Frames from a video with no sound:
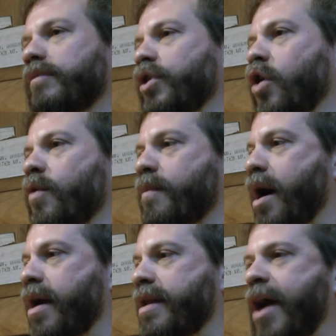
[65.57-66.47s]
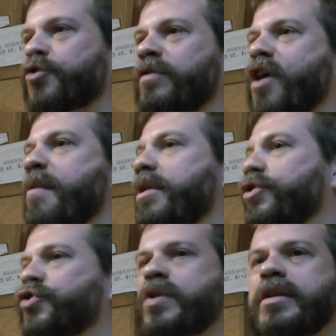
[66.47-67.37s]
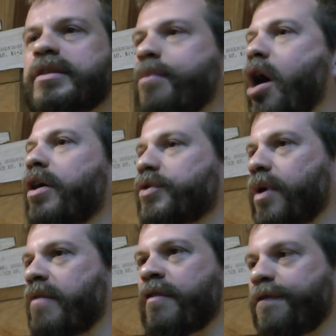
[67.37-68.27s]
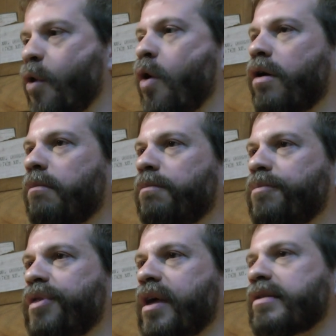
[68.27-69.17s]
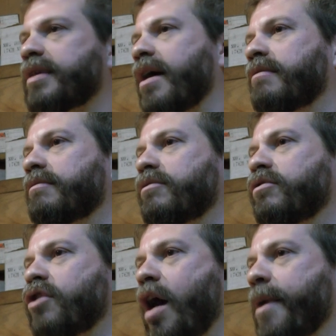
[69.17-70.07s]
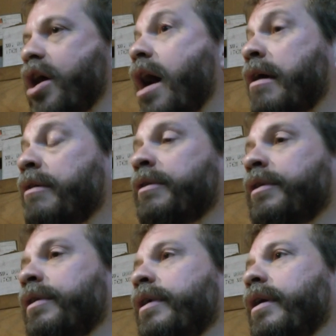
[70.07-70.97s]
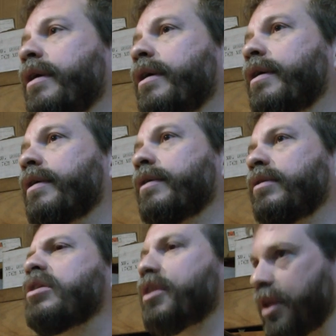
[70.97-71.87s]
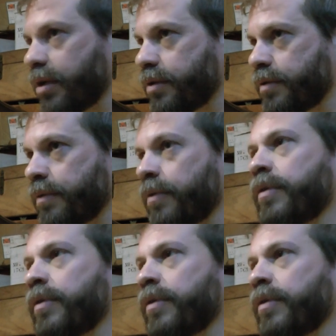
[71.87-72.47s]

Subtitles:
you know, my natural environment, the streets, the parks, whatever, for things that caught my eye, little things.